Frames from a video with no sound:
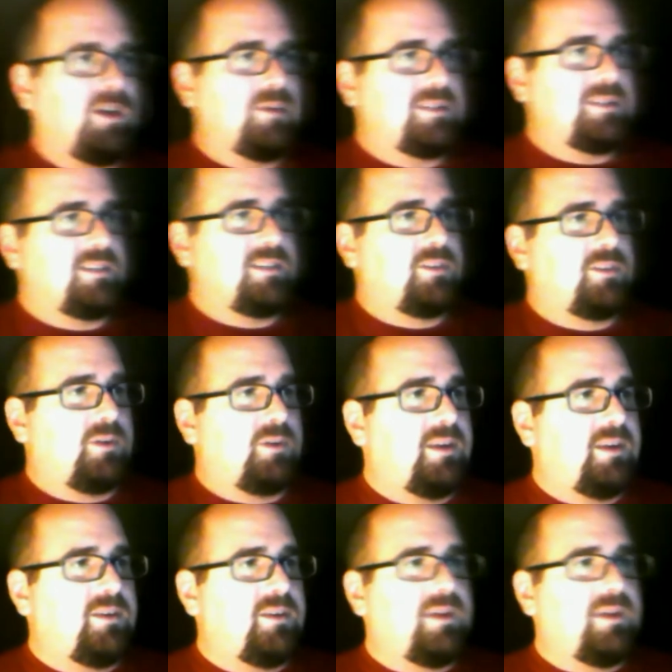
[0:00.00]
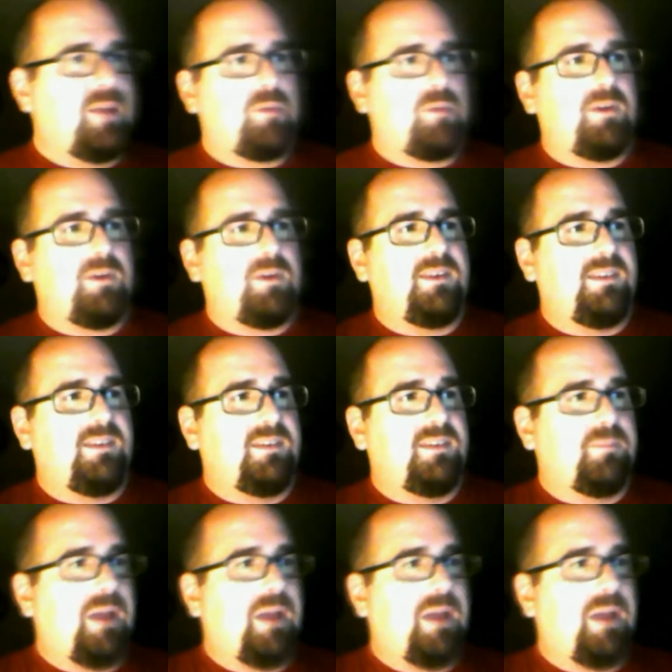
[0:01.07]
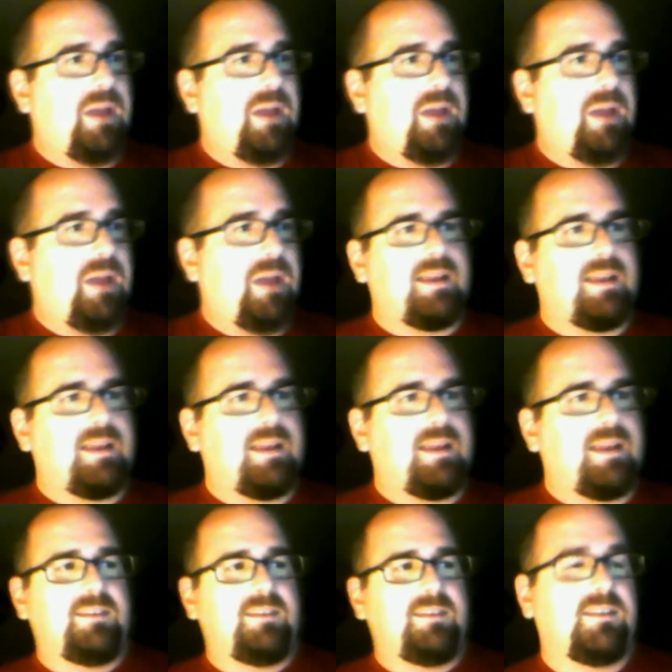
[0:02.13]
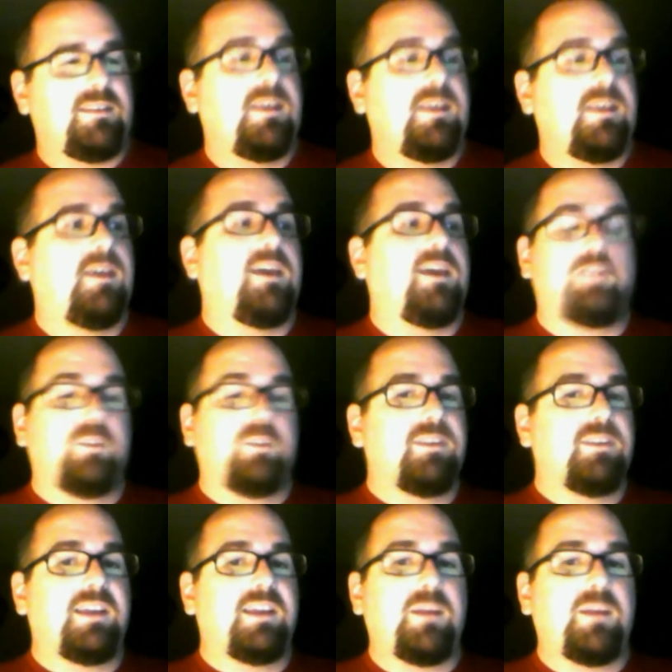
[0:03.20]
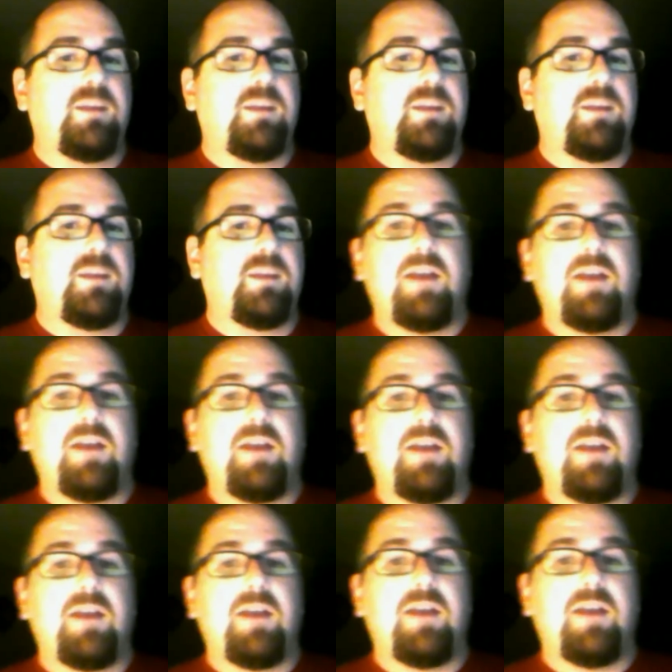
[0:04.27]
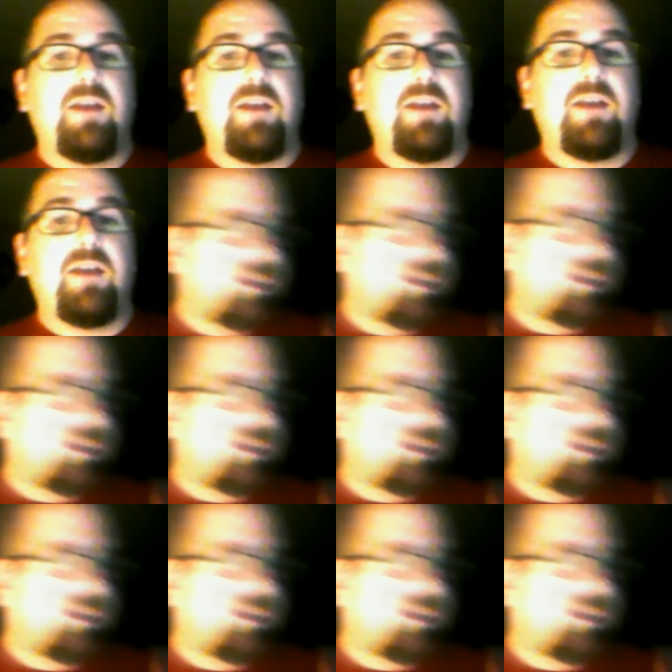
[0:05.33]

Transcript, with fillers: Is Crane doing a preseason power ranking consensus? As soon as they come out, absolutely.